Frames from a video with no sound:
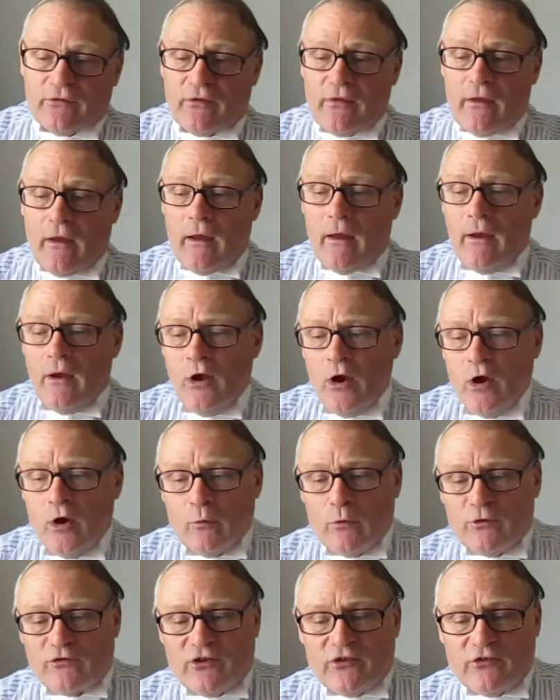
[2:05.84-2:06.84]
there,
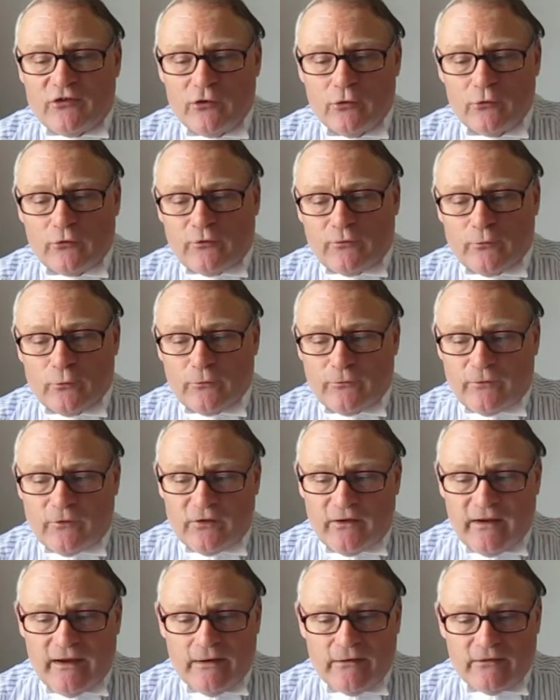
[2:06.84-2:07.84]
which is useful for
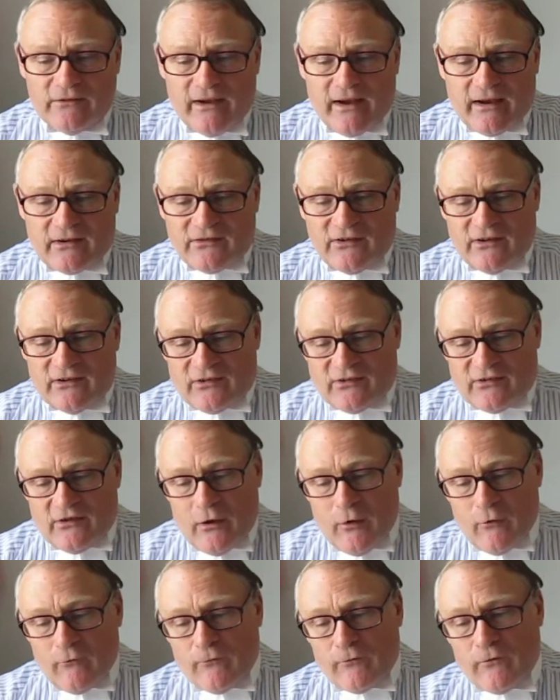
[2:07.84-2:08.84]
the index
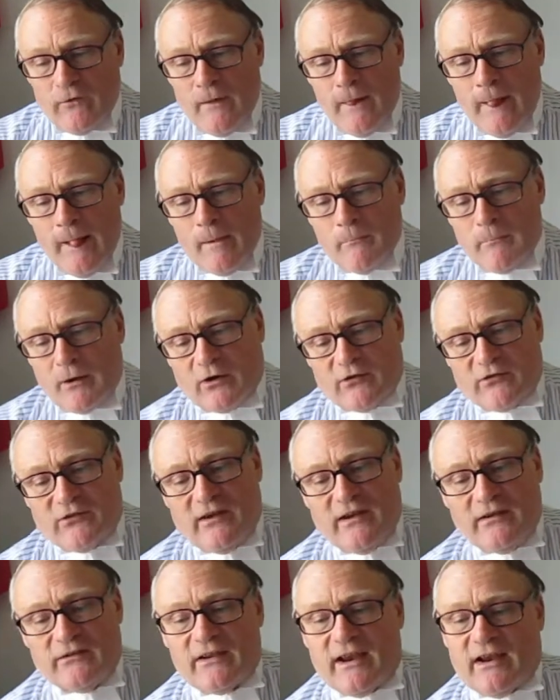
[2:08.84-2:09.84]
itself, because
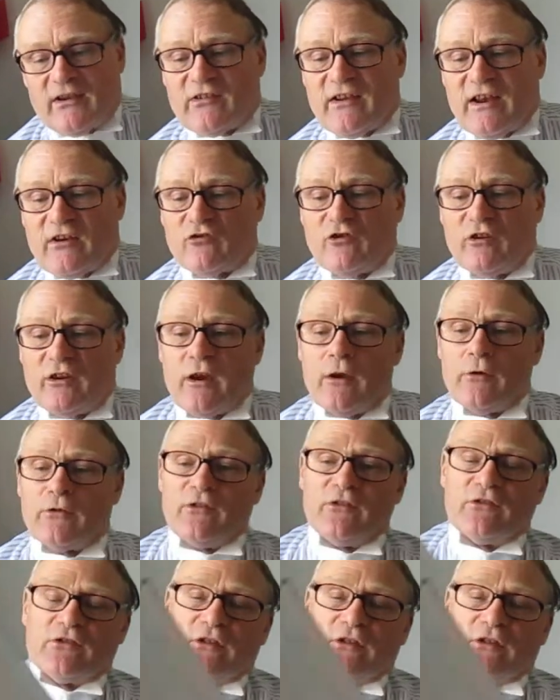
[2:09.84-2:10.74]
the index actually goes in